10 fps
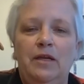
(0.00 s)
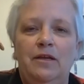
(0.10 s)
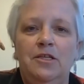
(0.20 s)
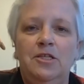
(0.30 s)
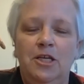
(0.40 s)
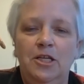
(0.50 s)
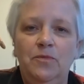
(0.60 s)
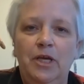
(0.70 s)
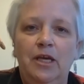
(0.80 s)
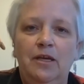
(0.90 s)

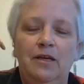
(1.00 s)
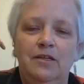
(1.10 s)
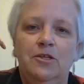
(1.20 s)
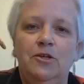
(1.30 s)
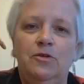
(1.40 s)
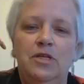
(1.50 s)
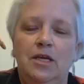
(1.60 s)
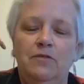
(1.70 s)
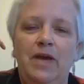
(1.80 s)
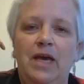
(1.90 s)
continuing to
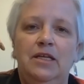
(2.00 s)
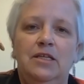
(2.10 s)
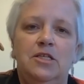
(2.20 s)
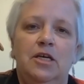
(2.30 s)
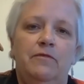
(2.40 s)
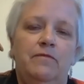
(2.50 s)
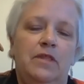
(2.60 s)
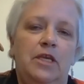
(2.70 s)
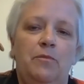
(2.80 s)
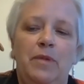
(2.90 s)
take advantage of
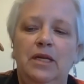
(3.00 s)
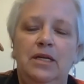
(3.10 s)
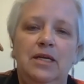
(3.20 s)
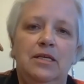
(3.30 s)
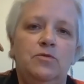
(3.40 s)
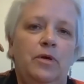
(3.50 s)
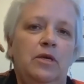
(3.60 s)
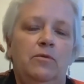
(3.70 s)
the amenities, whether